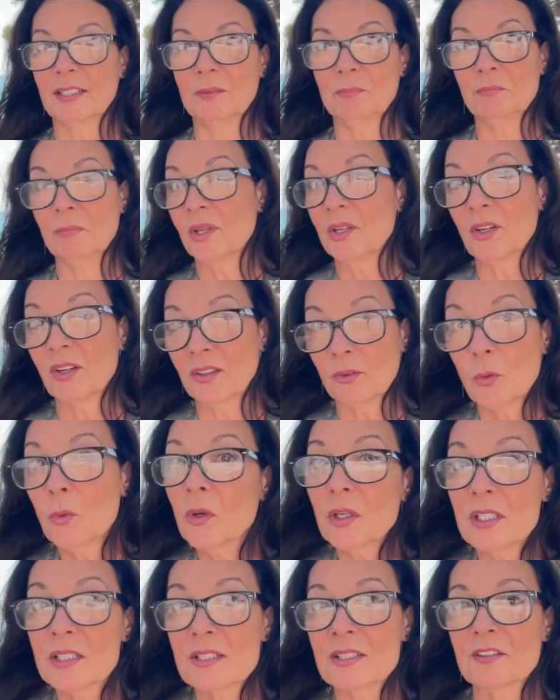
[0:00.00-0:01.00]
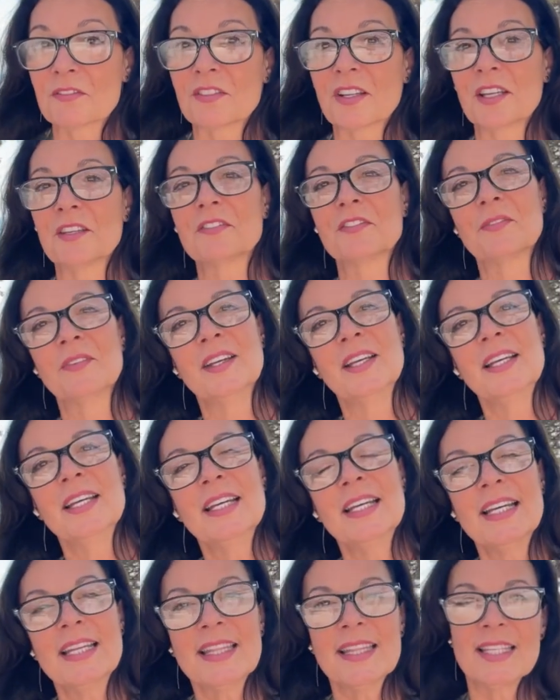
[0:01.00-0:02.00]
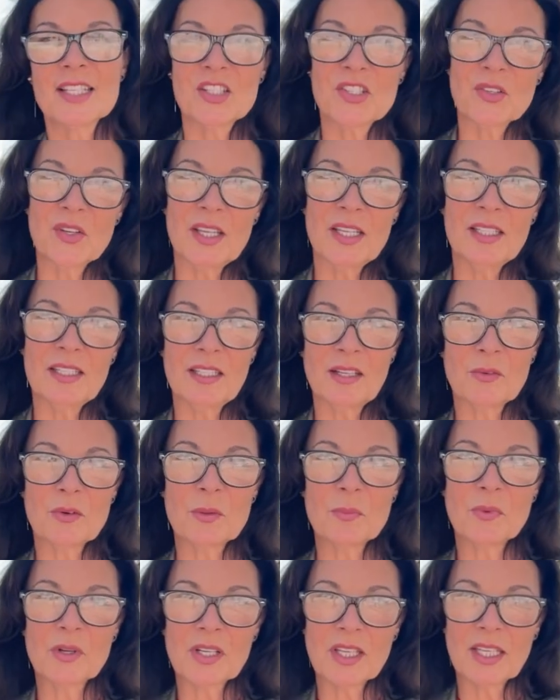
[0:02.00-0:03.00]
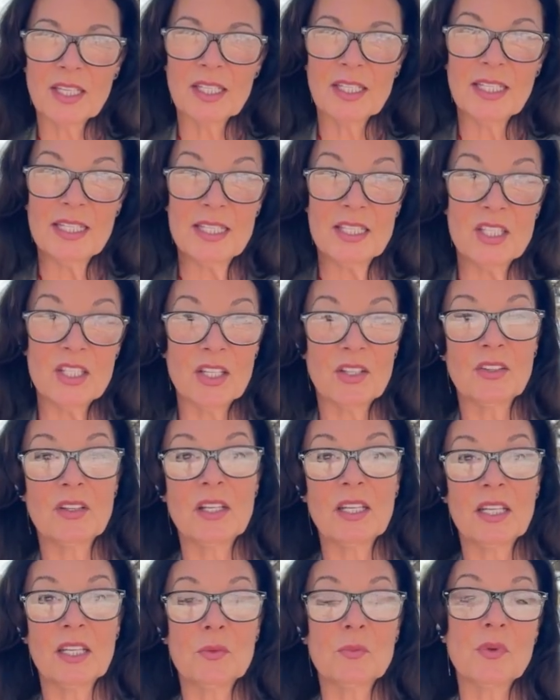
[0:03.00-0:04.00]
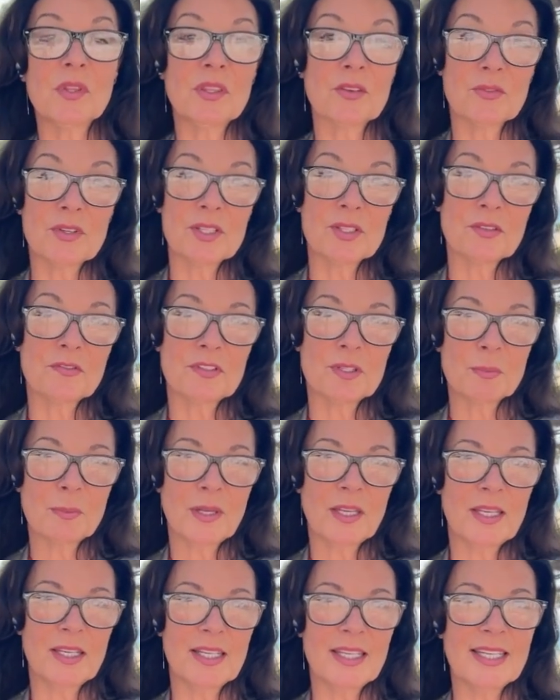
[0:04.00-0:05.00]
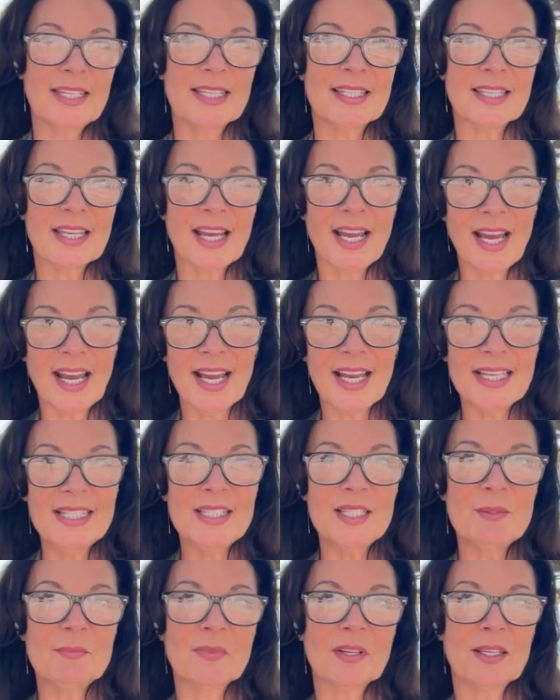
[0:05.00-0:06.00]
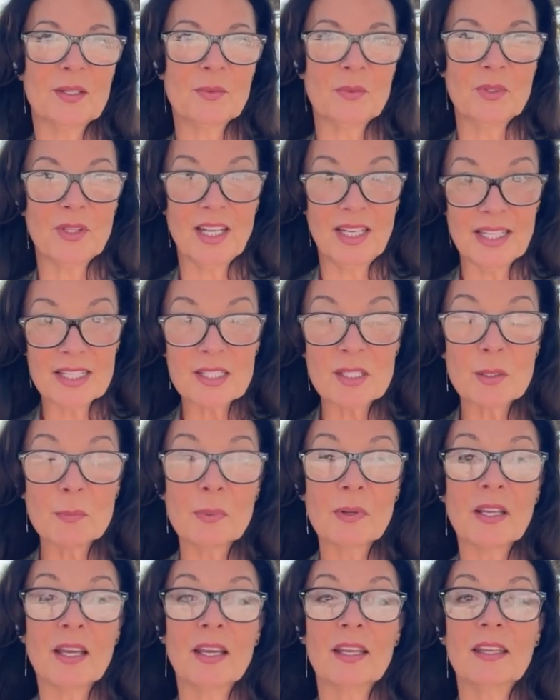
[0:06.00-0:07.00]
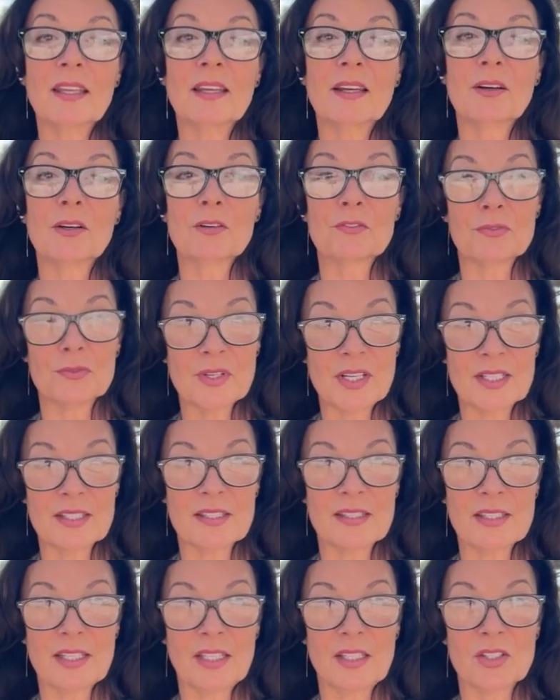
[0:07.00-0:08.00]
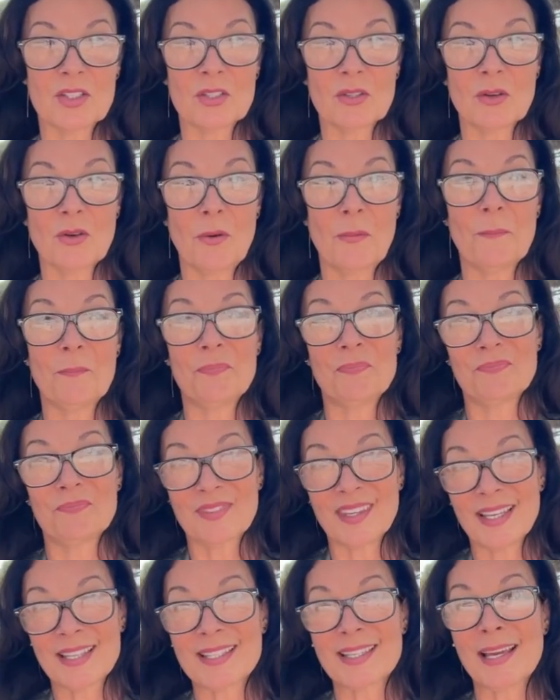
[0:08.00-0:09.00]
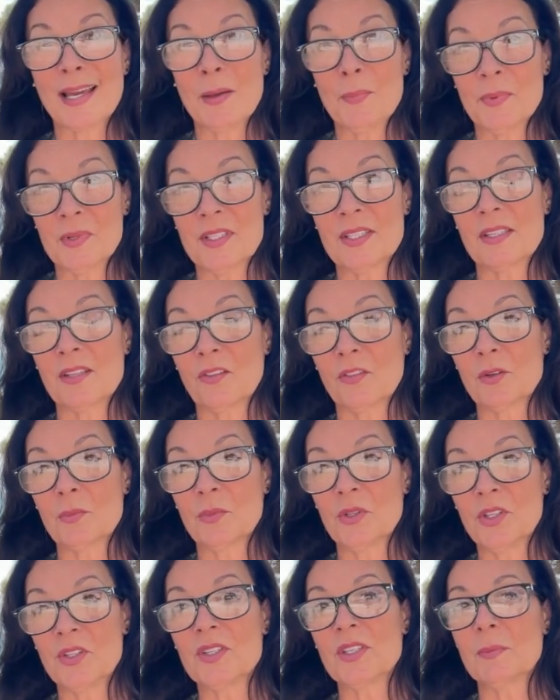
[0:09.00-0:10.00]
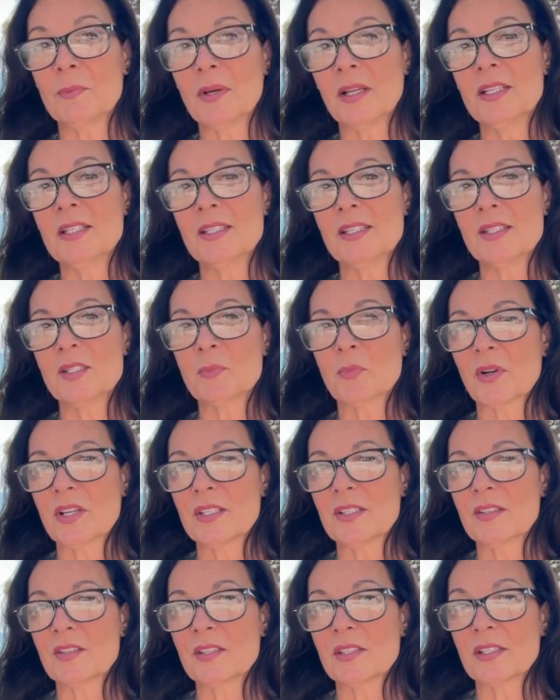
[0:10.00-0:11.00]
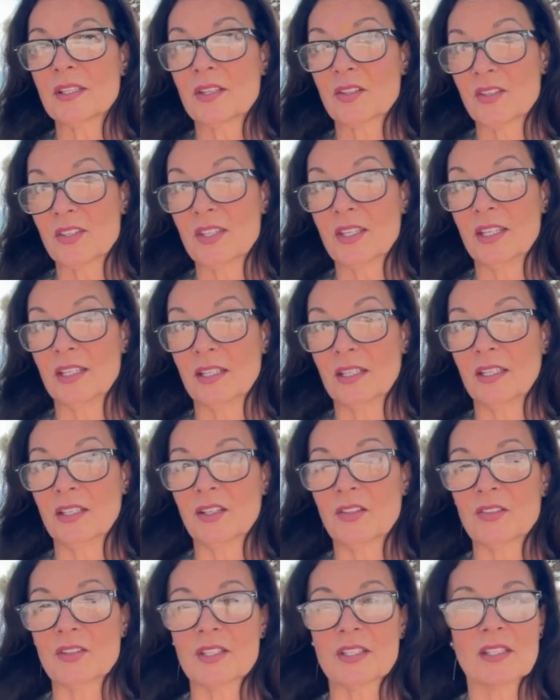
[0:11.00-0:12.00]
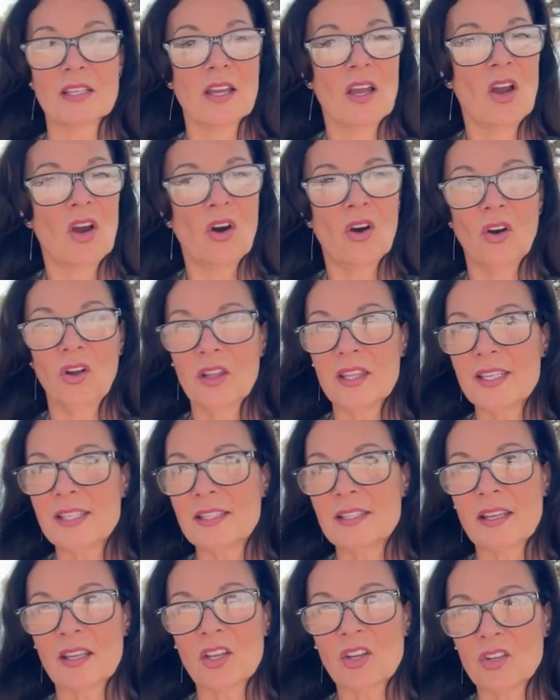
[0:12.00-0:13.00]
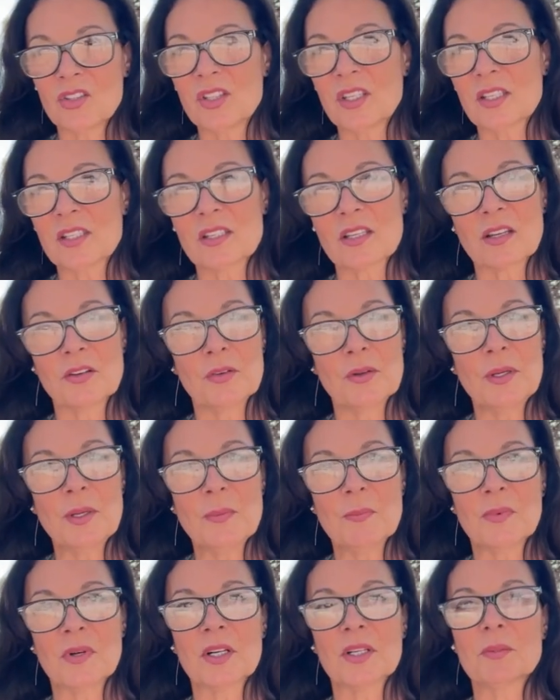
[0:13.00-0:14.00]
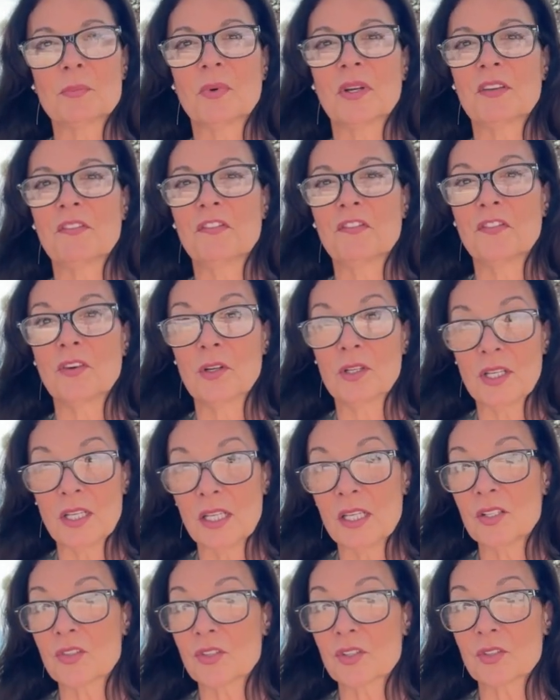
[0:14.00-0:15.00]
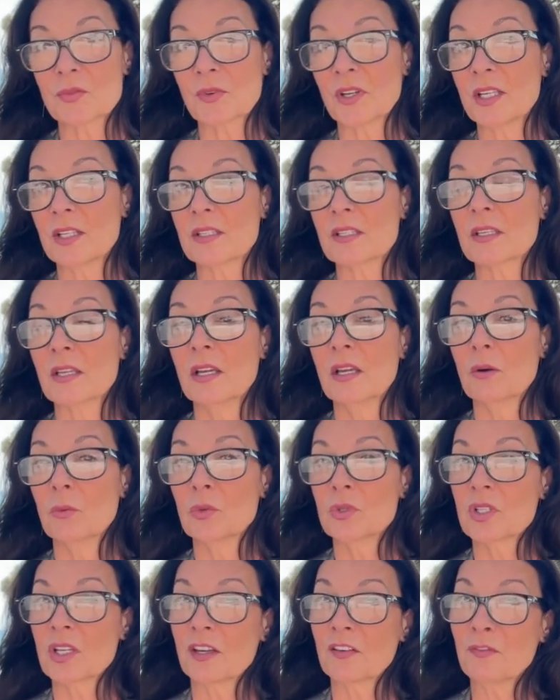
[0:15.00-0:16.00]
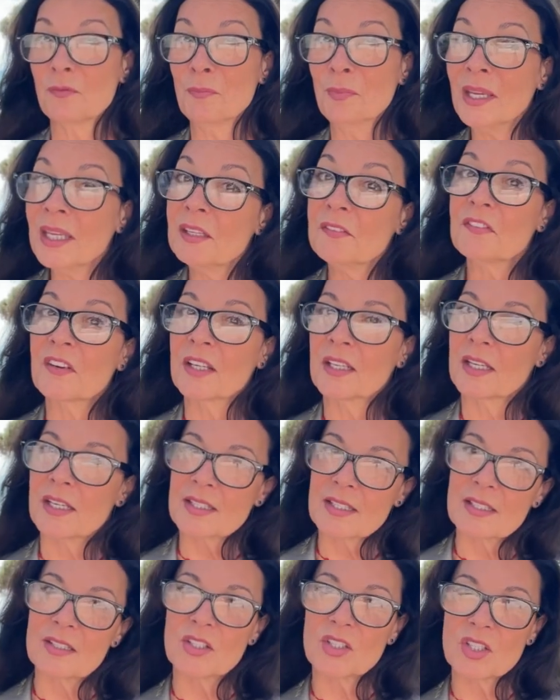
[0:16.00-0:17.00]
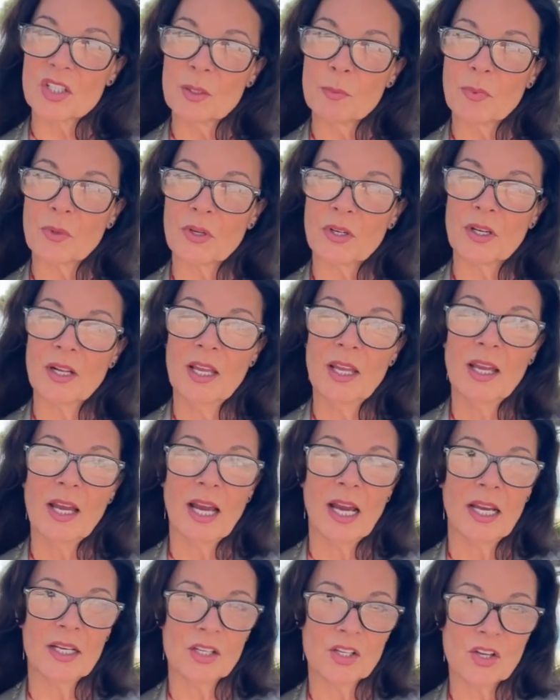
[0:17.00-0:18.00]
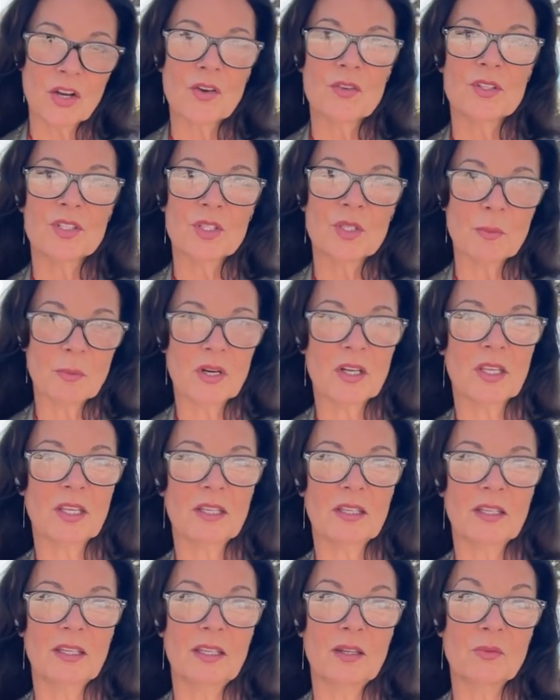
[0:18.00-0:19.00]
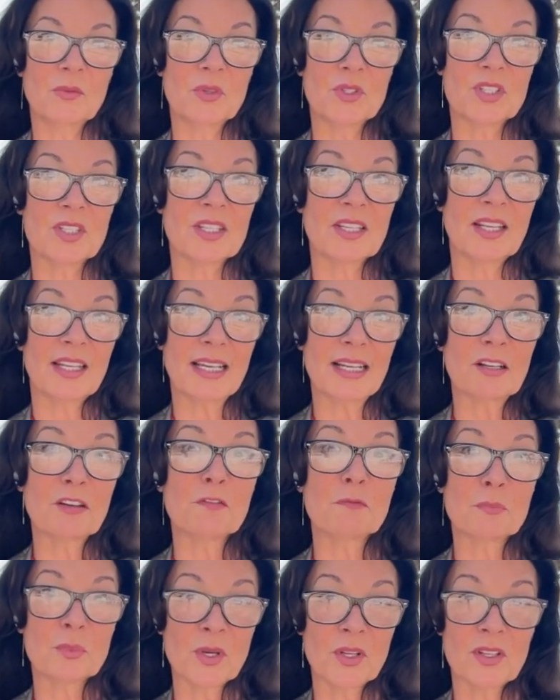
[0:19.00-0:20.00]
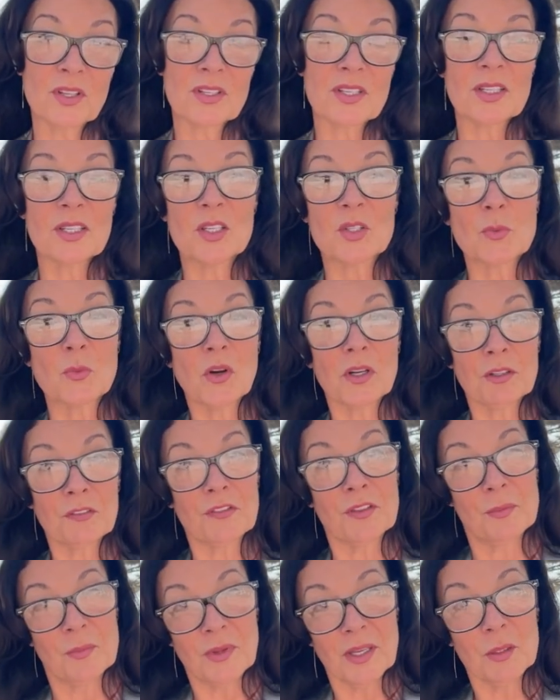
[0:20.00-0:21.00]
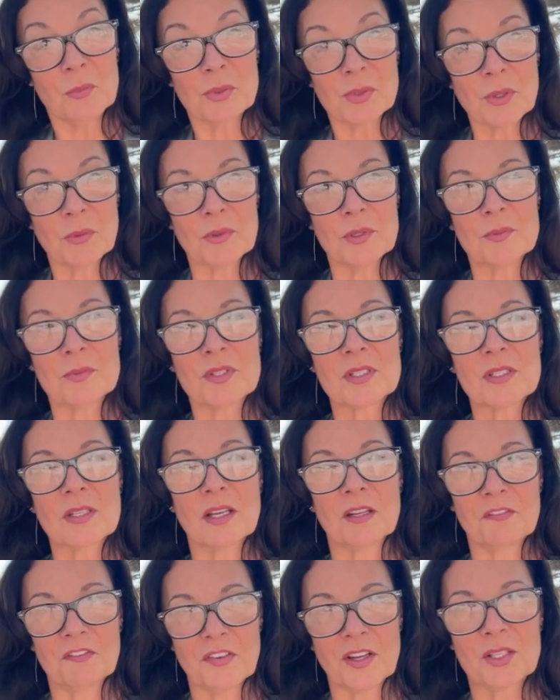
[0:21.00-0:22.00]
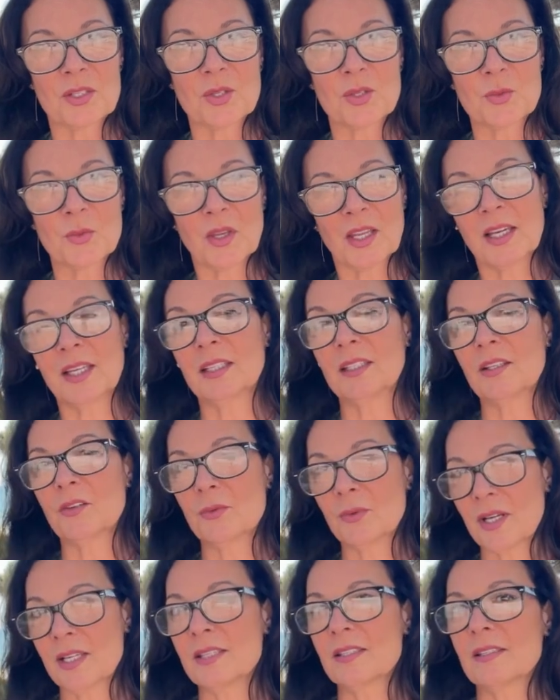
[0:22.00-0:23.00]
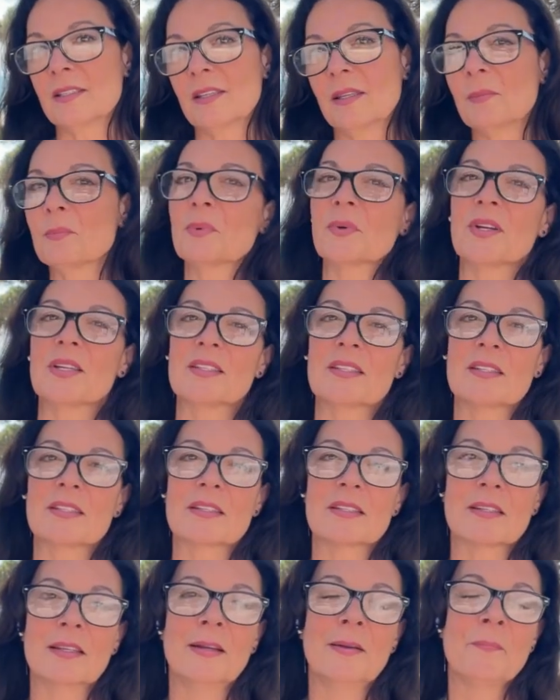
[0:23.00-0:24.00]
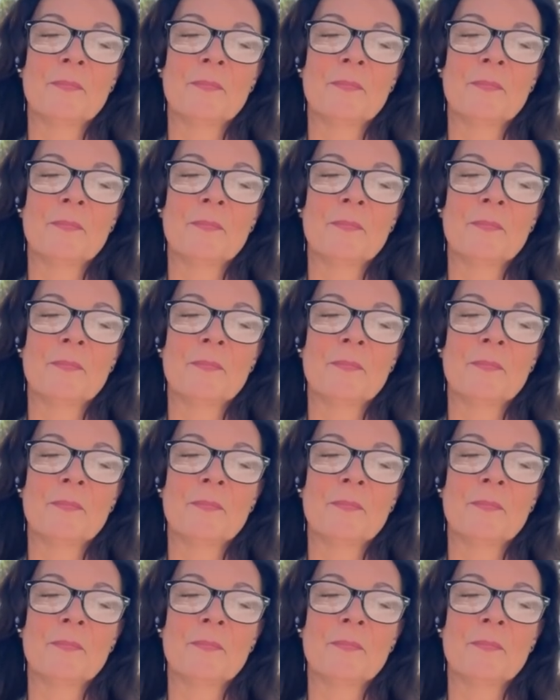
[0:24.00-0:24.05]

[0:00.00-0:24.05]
better quality of life. The trend in our market, in general line with the rest of Spain, is a high demand with less supply of real estate. So, as happens in other municipalities, prices are seeing an increase. All this in a context currently marked by falling interest rates, which have made financing cheaper and encouraged the market, in which the lack of product is one of the main problems and factors behind the rise in prices.